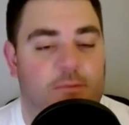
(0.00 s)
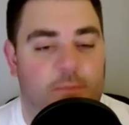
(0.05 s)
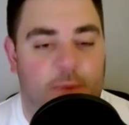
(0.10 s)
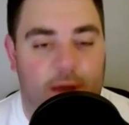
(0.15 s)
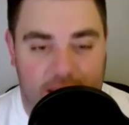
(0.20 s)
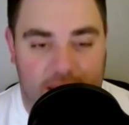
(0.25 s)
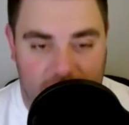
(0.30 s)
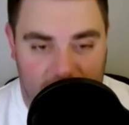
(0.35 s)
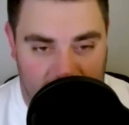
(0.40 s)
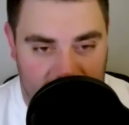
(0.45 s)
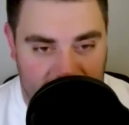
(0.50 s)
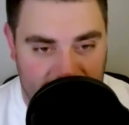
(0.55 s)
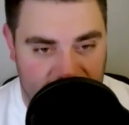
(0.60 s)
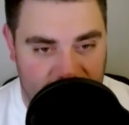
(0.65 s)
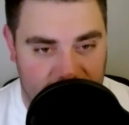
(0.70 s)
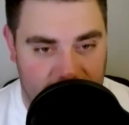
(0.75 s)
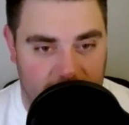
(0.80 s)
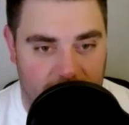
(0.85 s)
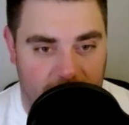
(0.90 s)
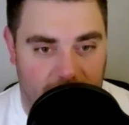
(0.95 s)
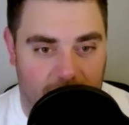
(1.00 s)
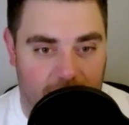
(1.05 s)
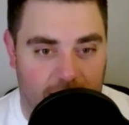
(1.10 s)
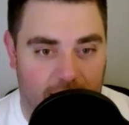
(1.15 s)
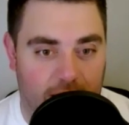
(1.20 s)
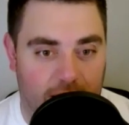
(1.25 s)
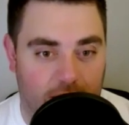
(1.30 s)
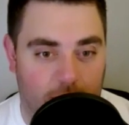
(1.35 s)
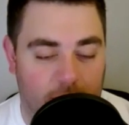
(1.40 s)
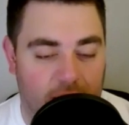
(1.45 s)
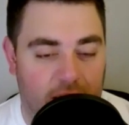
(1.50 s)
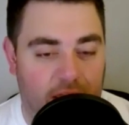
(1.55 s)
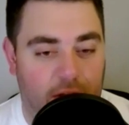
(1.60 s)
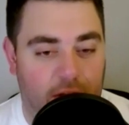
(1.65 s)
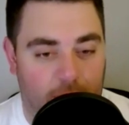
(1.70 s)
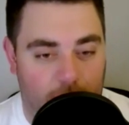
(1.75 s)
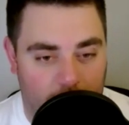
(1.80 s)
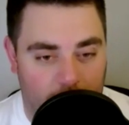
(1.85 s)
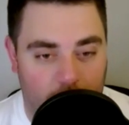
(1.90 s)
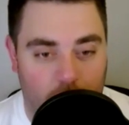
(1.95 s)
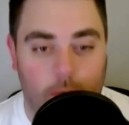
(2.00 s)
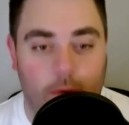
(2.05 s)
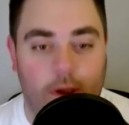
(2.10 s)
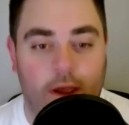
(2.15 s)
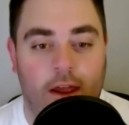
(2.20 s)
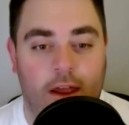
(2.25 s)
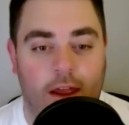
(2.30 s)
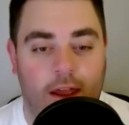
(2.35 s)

speculation in the media room